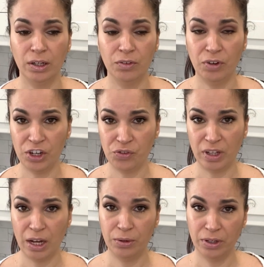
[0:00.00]
fresh
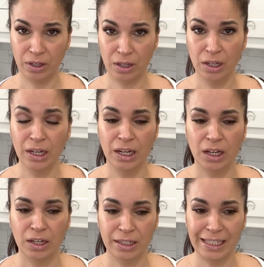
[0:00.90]
flower,
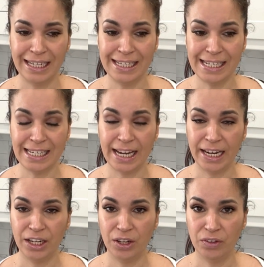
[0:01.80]
on the
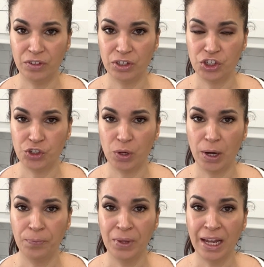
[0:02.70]
inside of your straw.
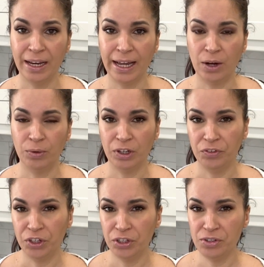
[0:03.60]
Now, if
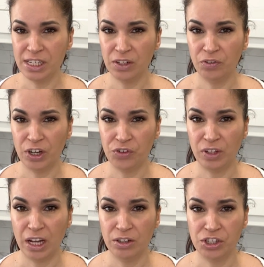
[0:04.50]
you're using fresh
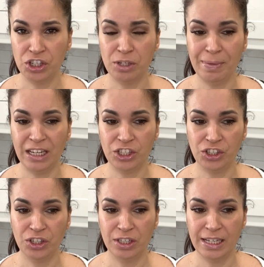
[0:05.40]
flowers, just make
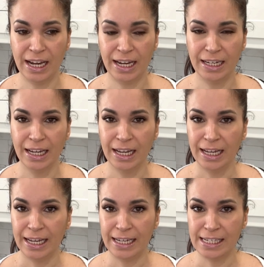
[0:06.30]
sure that
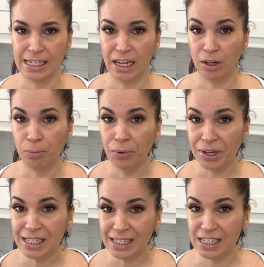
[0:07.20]
it's not a
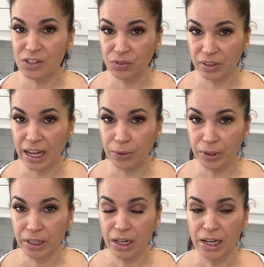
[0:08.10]
poisonous
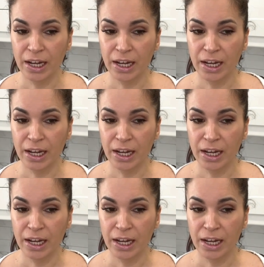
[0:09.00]
flower,